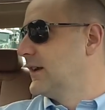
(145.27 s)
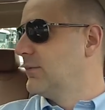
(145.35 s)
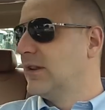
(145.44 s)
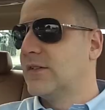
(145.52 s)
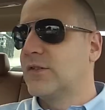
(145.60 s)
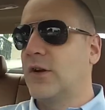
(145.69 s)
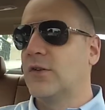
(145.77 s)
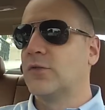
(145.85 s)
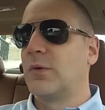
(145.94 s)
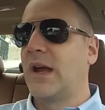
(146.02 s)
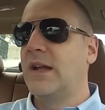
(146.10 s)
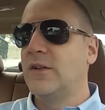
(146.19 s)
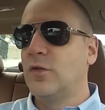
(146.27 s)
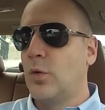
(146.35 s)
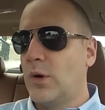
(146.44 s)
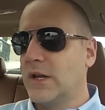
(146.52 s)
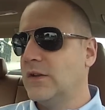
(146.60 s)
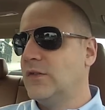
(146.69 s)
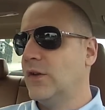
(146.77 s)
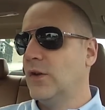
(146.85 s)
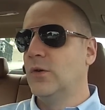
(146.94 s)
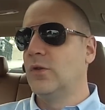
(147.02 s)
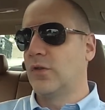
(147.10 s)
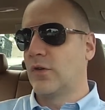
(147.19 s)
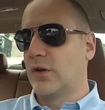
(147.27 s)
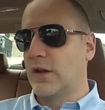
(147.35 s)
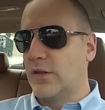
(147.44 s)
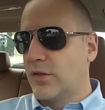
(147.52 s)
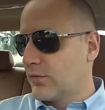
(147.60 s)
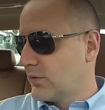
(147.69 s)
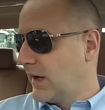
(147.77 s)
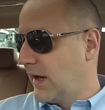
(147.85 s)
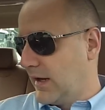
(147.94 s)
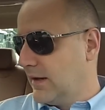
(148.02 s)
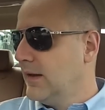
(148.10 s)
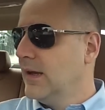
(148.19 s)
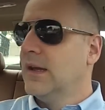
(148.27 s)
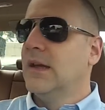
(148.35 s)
I mean, this car's rated 2233.